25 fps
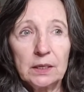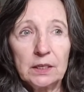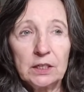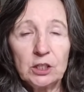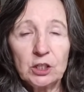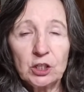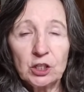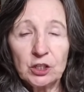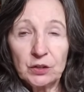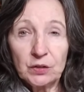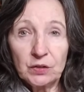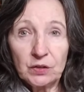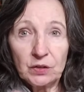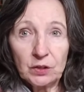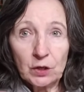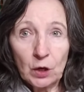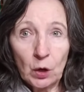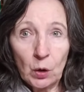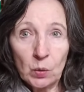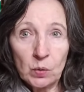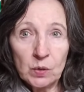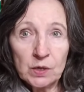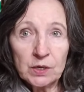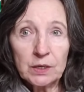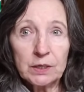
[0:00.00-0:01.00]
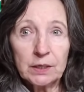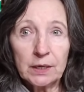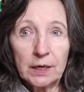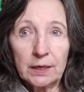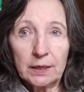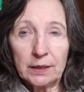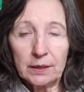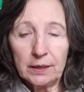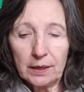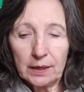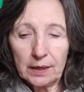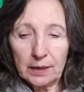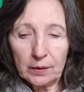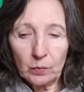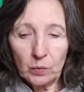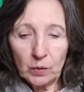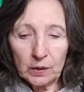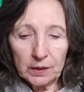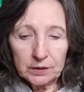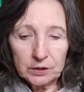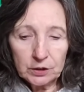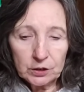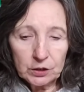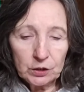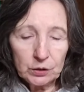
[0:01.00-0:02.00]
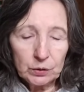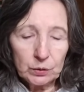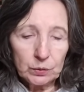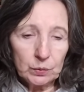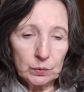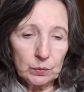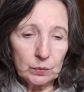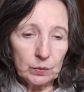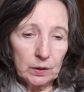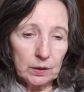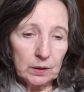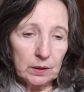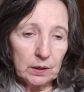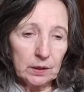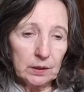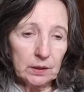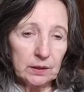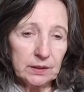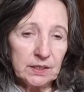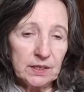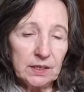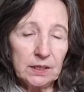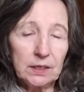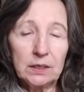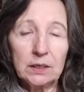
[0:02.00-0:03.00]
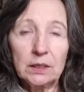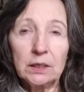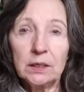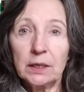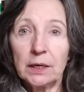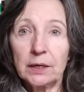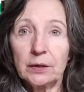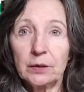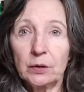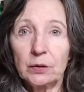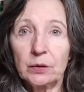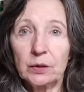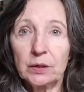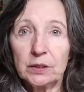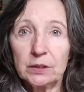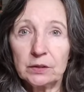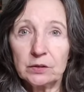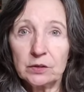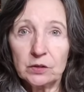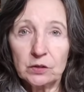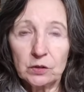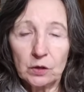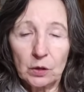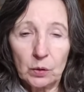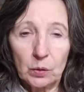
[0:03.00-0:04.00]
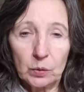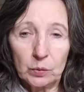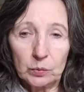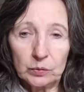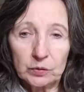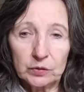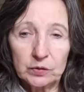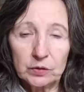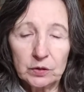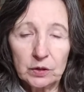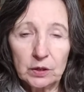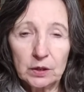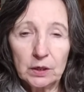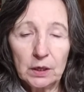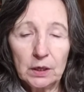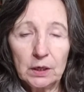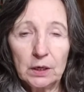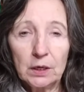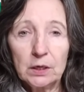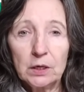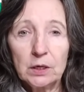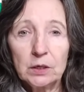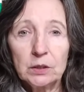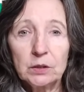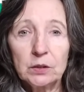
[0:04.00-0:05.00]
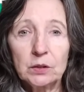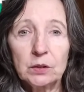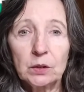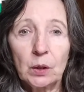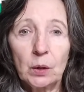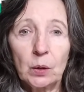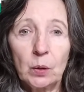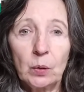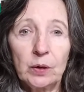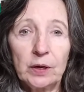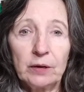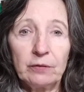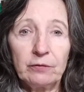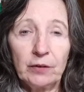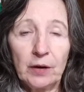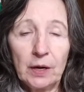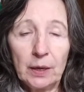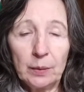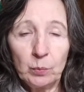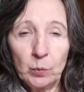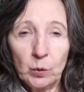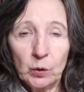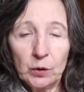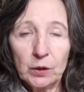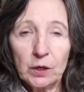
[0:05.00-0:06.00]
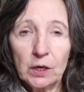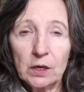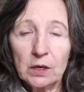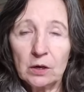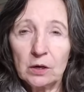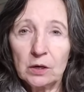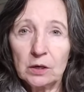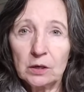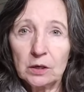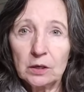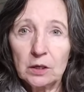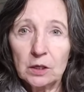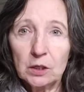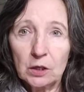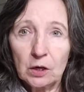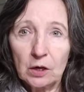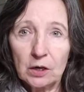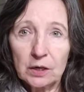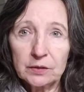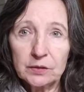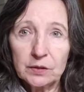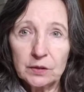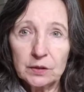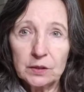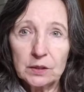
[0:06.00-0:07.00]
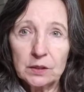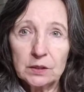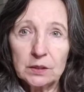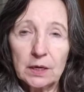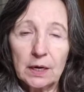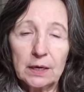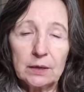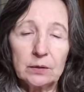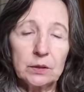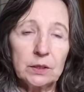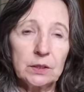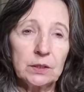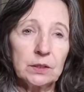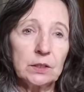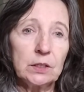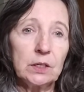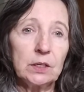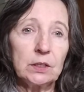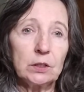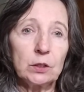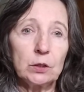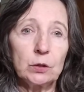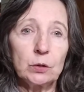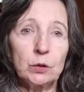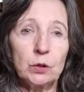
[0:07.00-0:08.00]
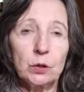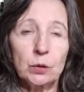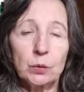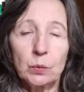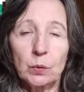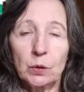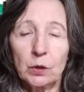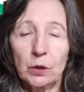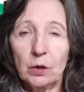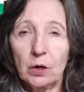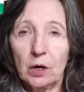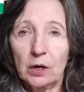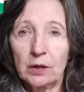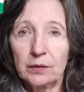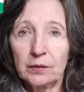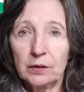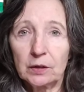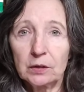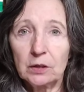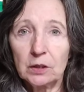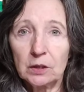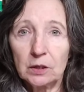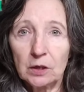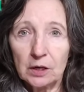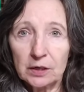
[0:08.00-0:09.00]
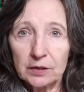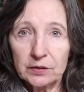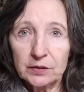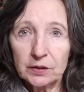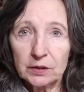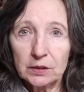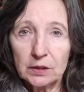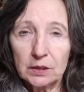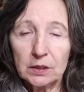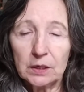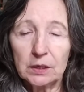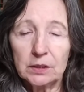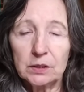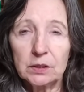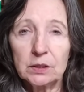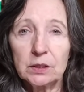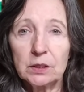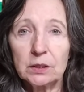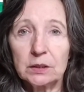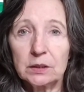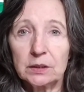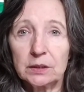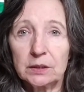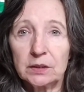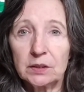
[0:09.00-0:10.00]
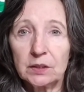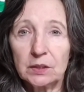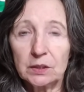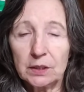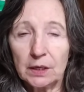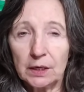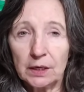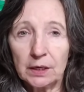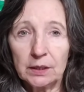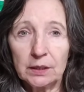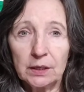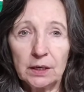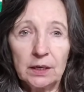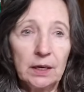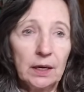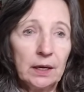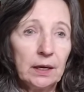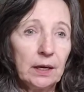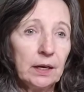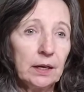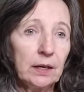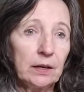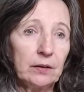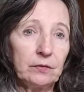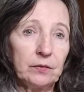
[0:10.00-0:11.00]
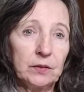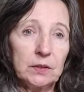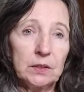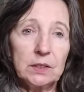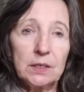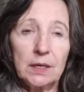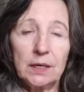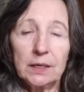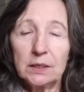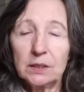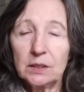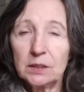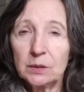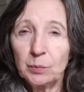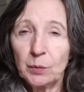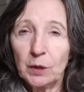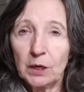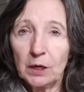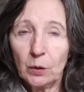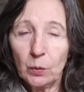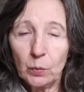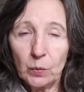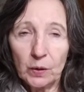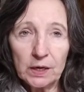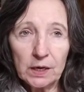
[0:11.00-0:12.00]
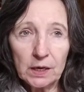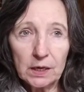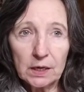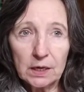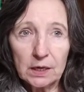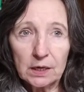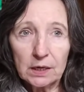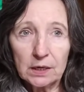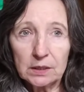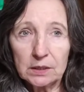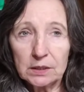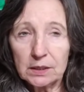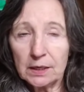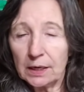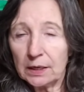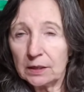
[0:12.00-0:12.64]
each zone done. I want to declutter in zones. So if I'm working on a closet, I'll continue to work on the closet until it's done. If it takes me a week, it